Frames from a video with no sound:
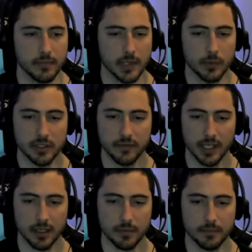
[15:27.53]
We
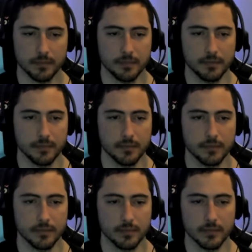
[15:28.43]
develop
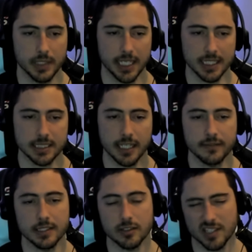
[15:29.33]
king
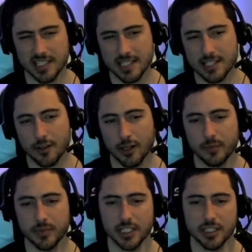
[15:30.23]
safety. So this is the starting
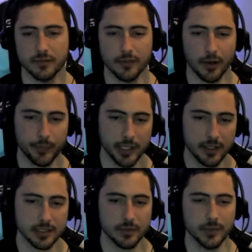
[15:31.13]
position for our
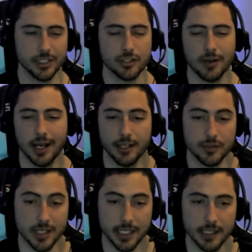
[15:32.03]
PIRCish. We just try to use
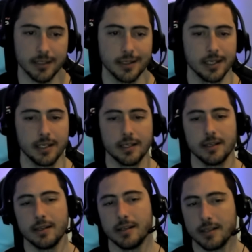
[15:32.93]
it here
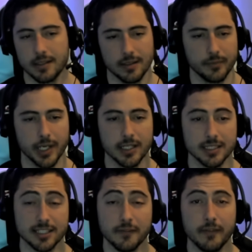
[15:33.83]
because
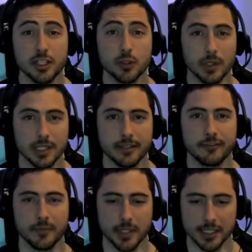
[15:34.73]
it's visually
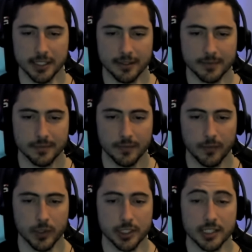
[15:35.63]
familiar,
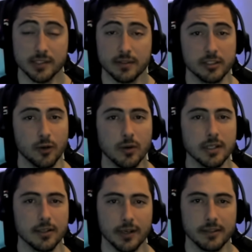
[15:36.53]
which is totally
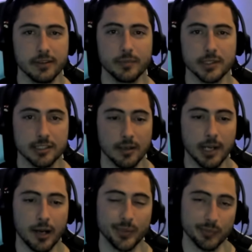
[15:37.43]
irrelevant, but
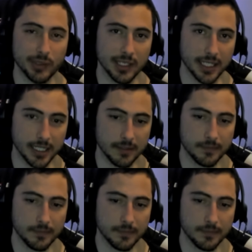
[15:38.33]
somehow people like it.